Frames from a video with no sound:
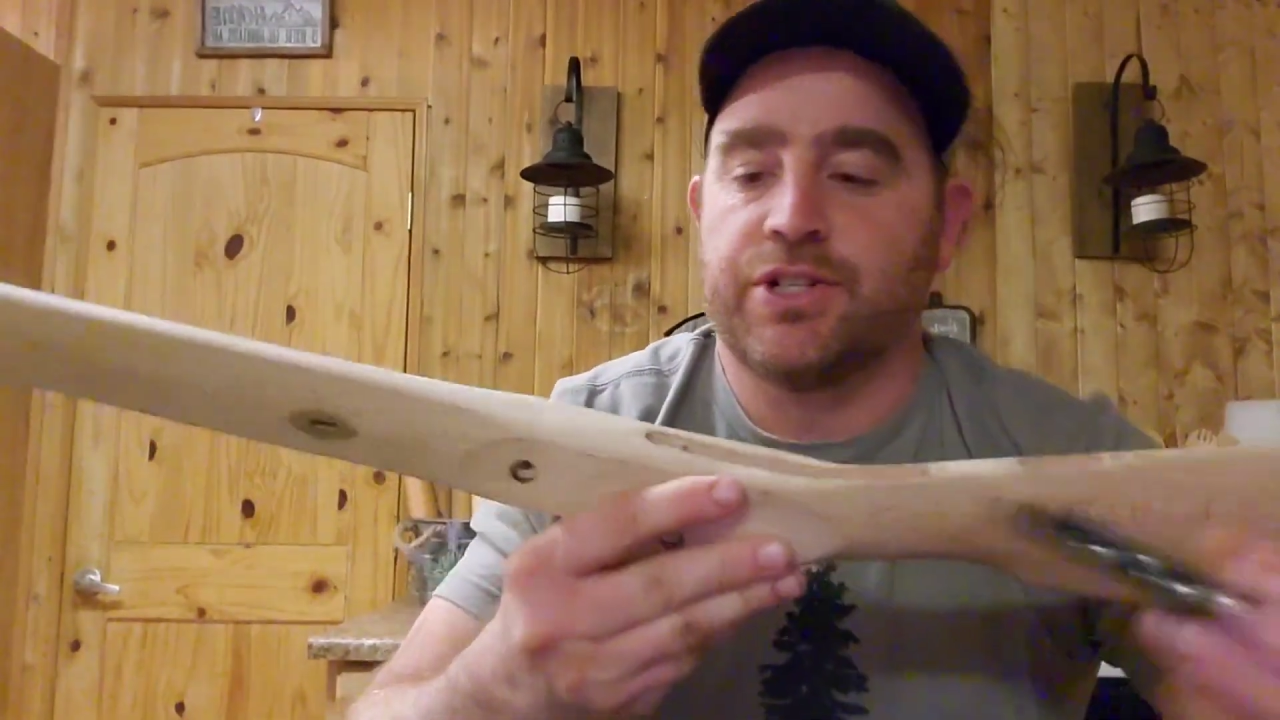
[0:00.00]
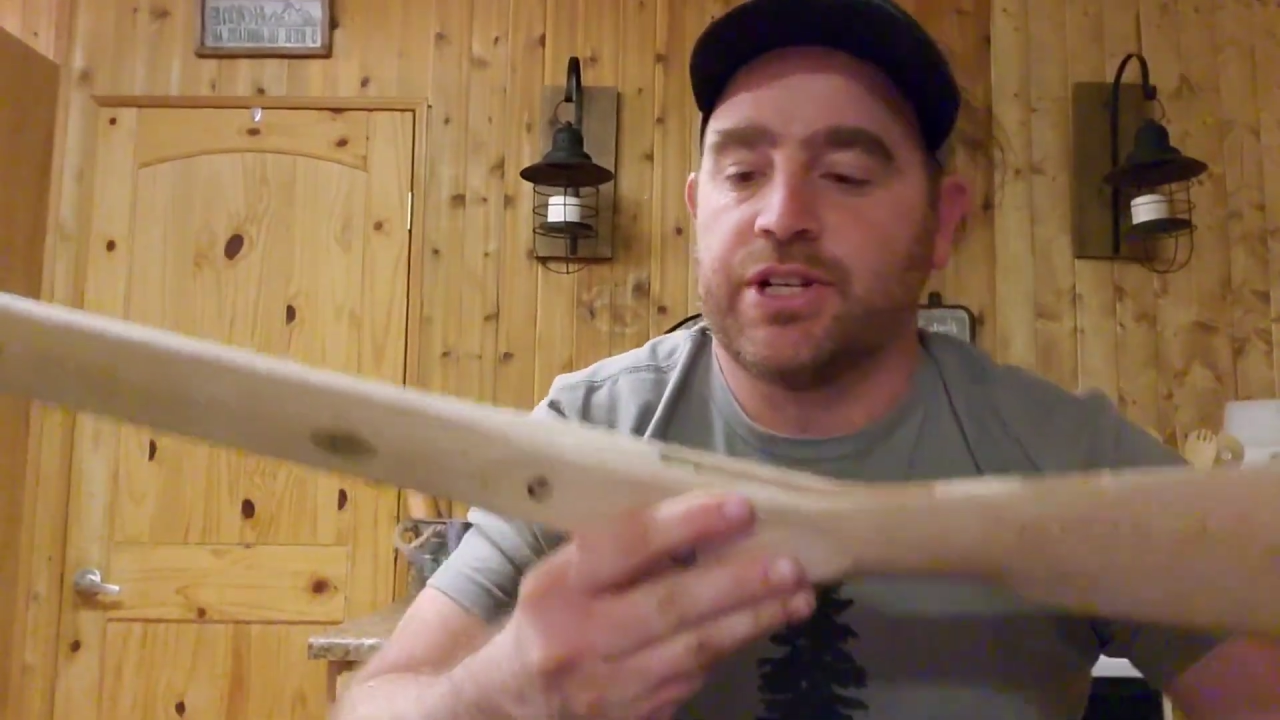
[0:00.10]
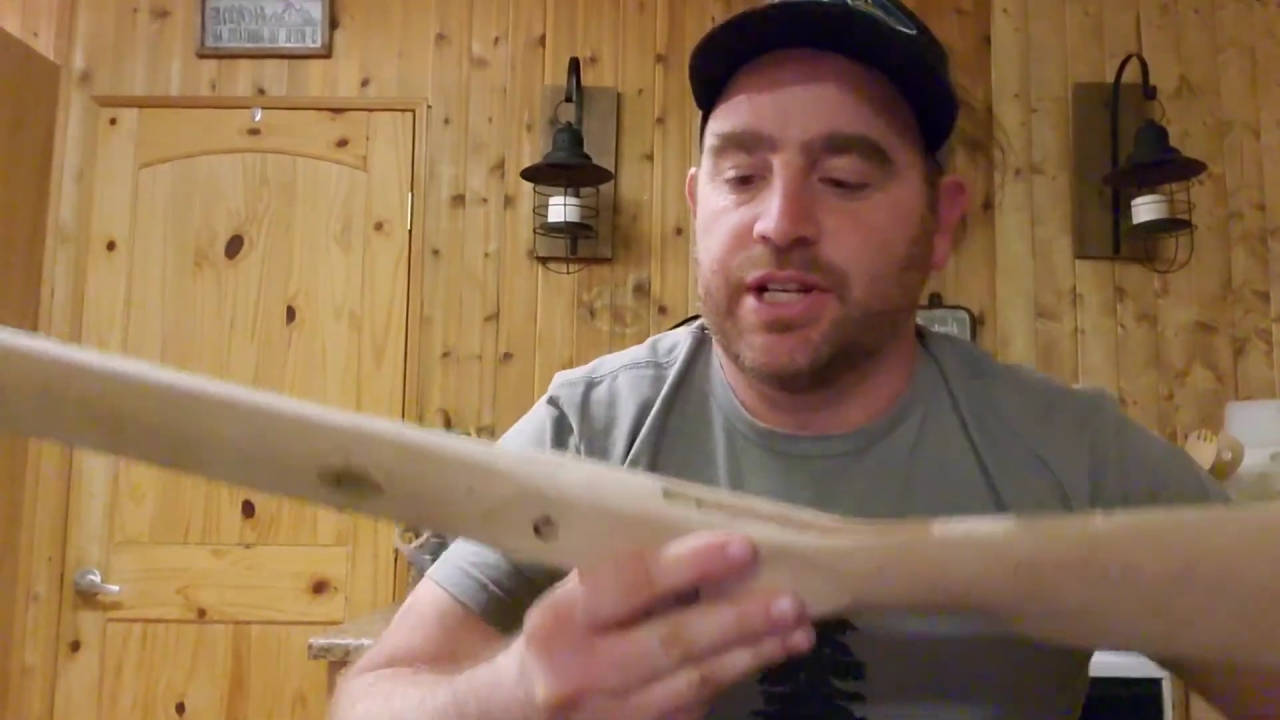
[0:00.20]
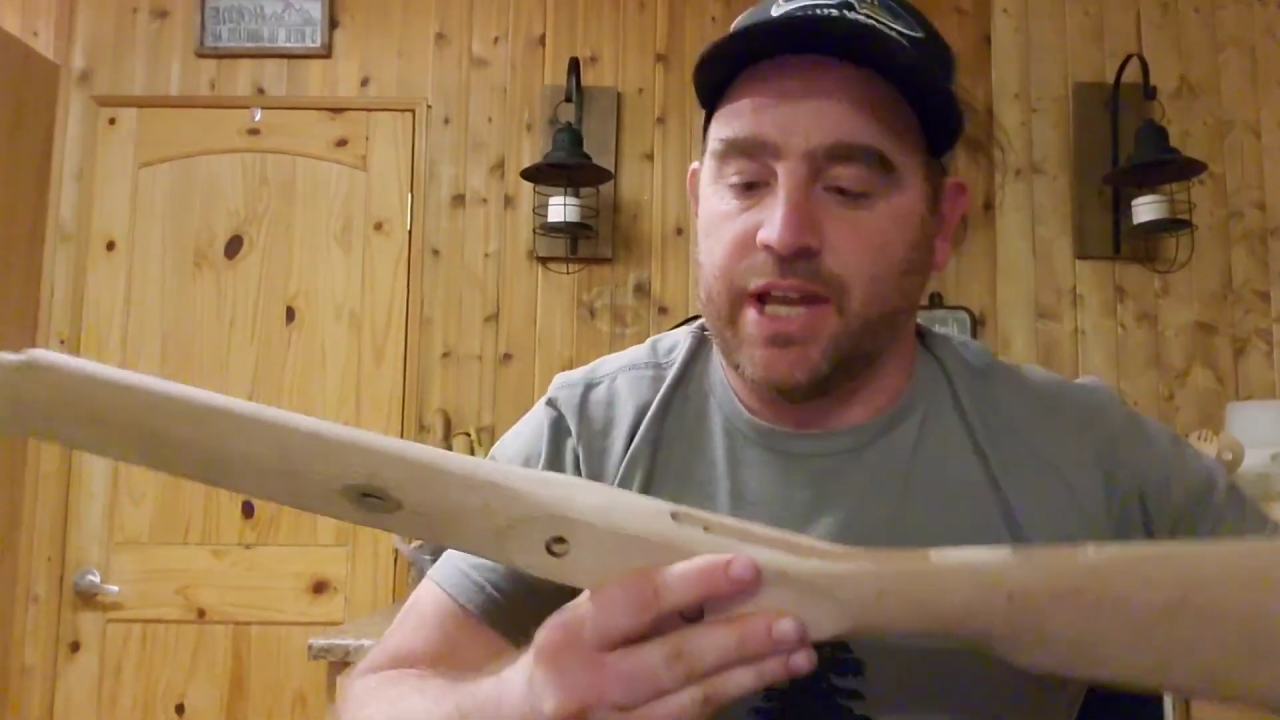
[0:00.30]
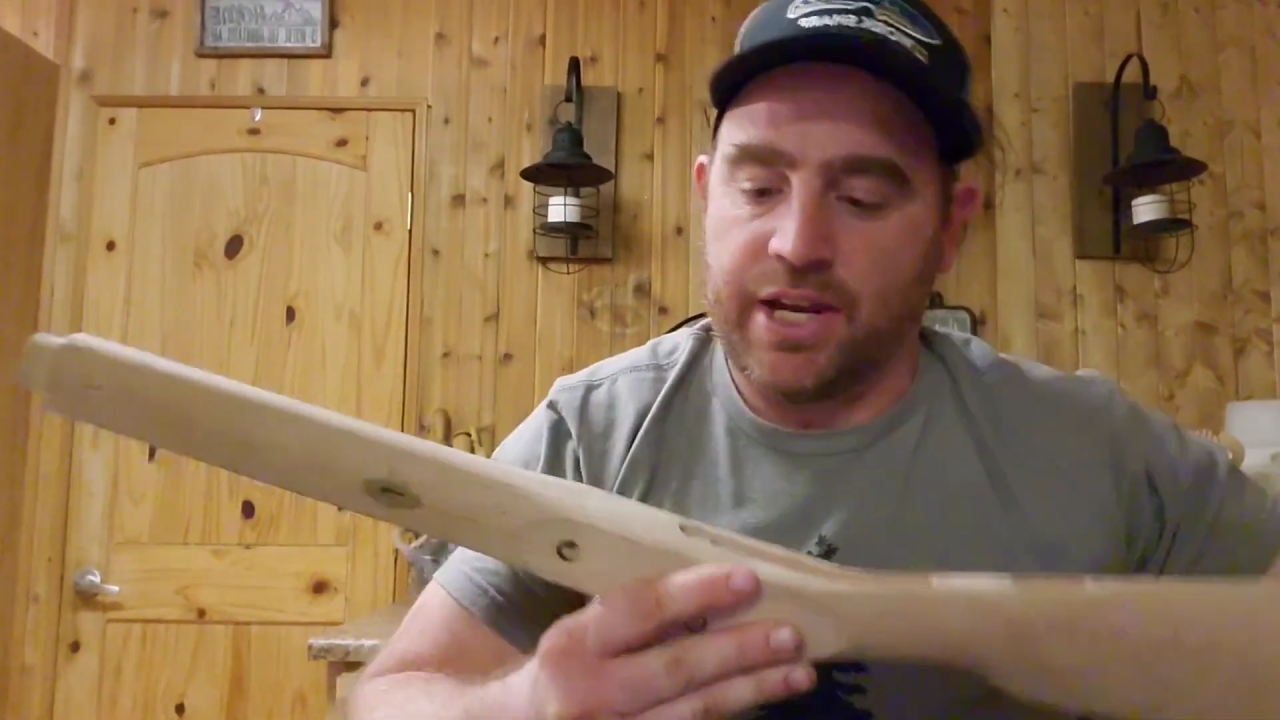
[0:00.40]

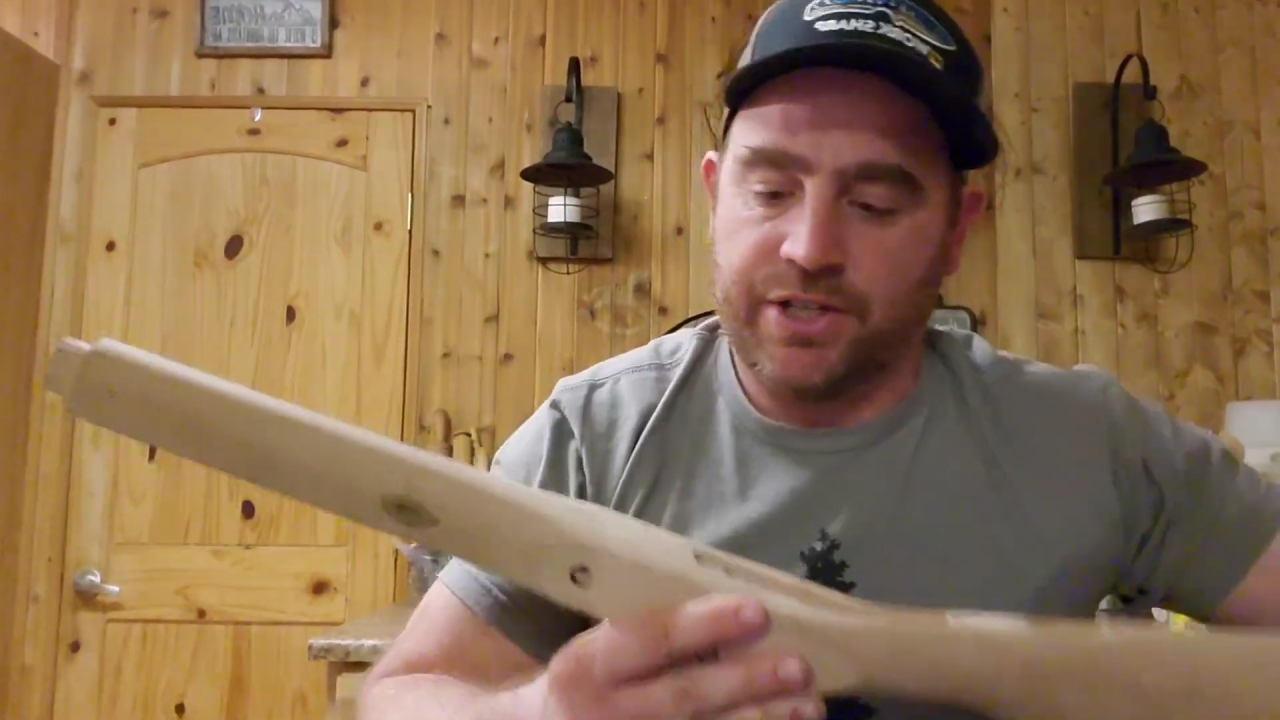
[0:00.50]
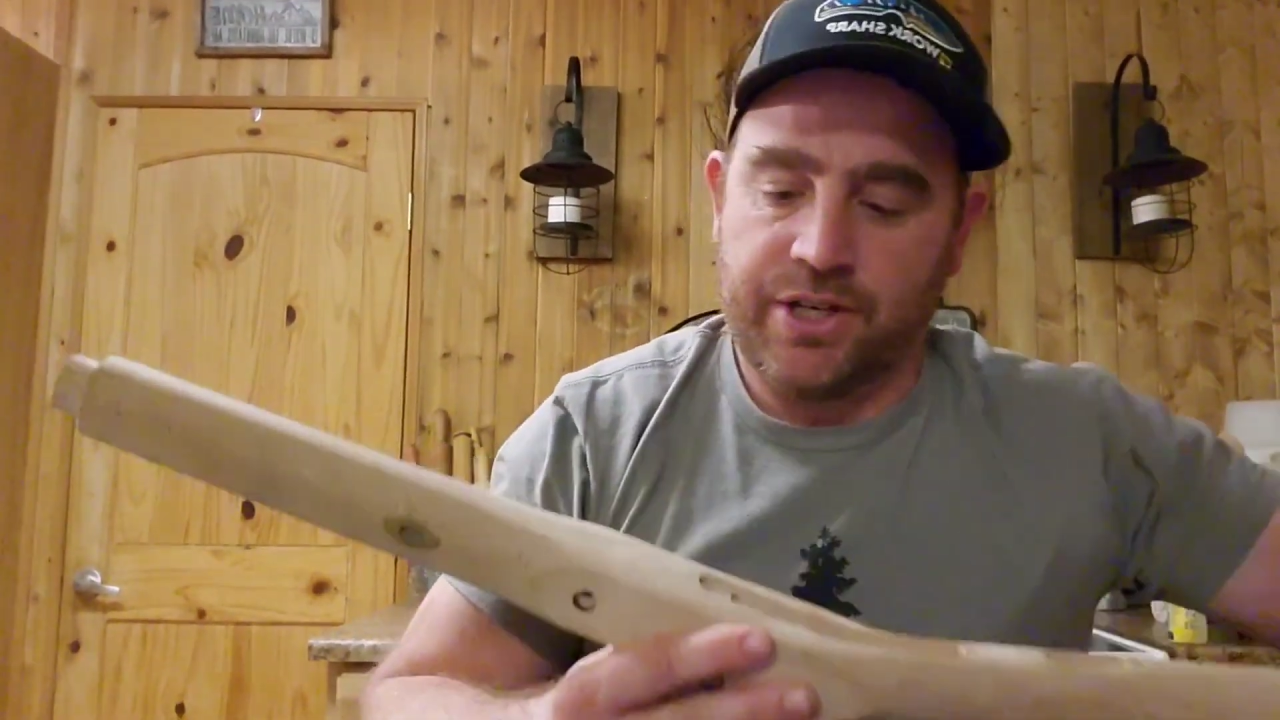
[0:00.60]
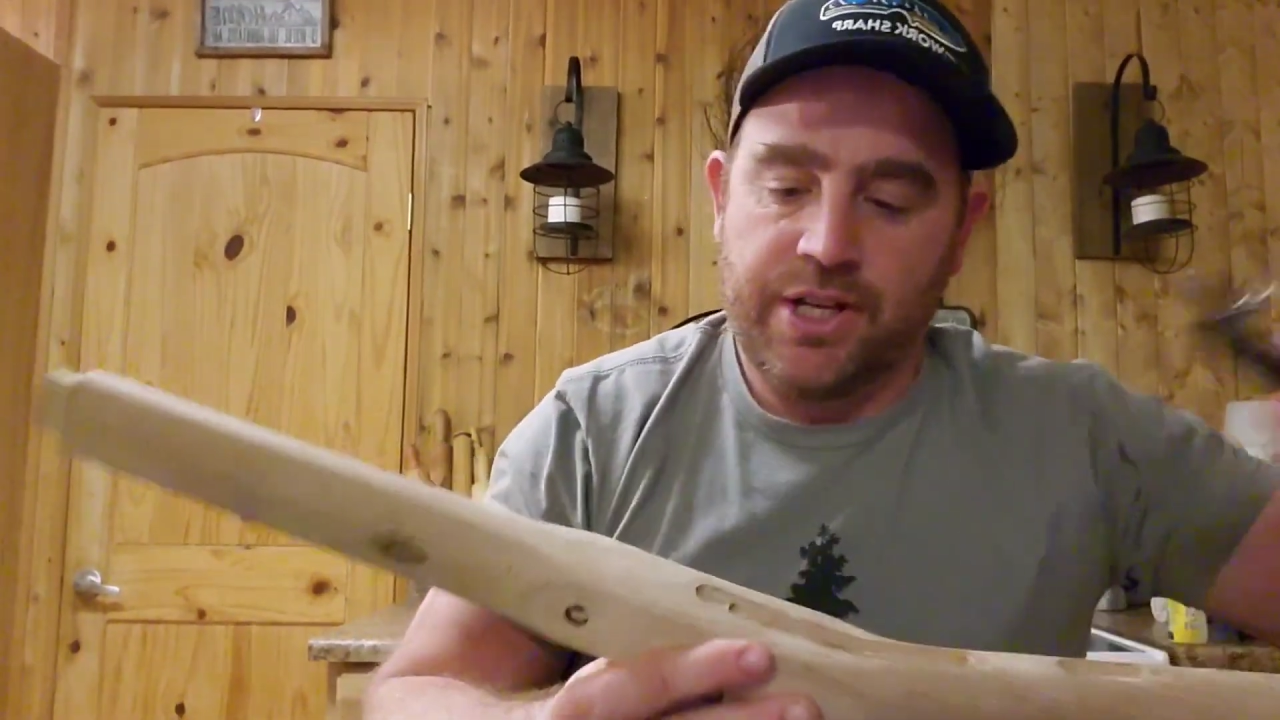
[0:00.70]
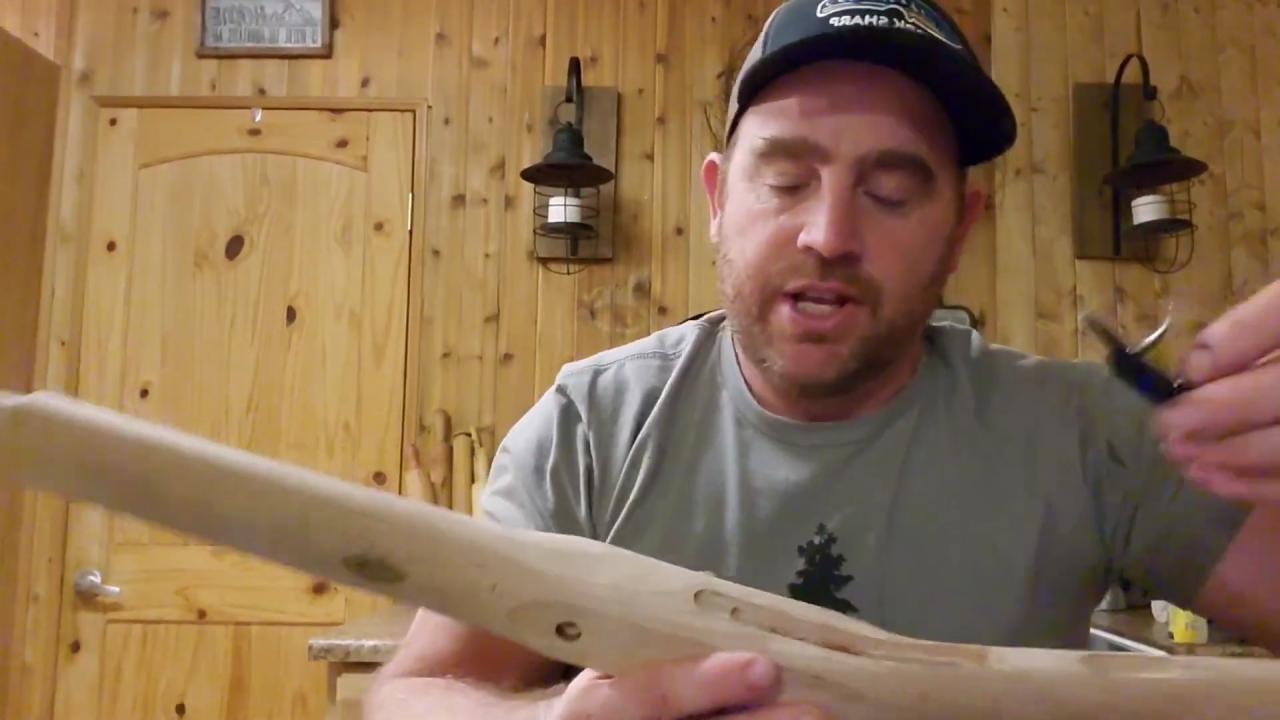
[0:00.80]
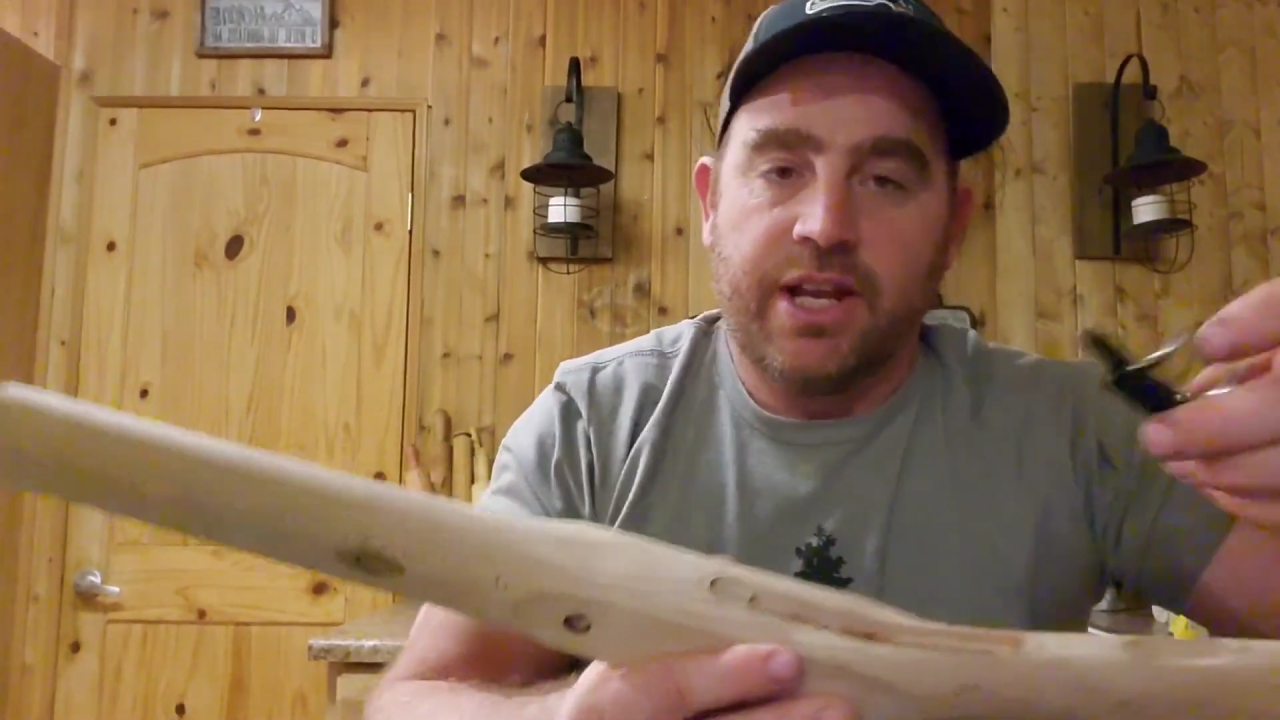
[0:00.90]
should engage,